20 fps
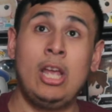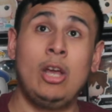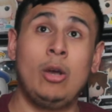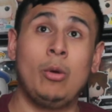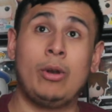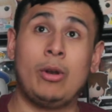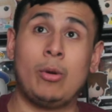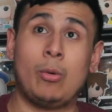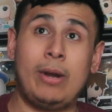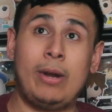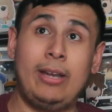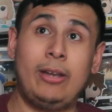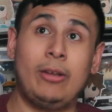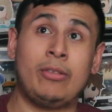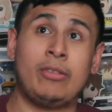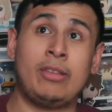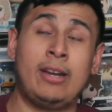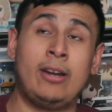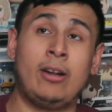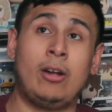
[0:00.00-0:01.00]
with a radio
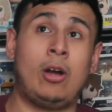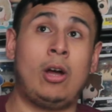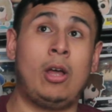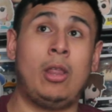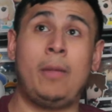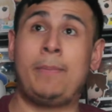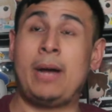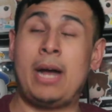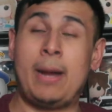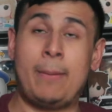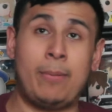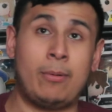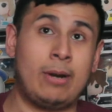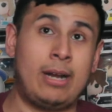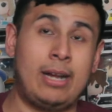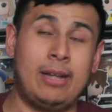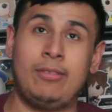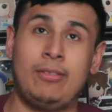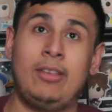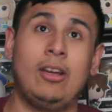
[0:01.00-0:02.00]
scanner, all the
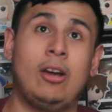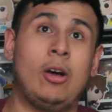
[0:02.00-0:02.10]
paparazzi,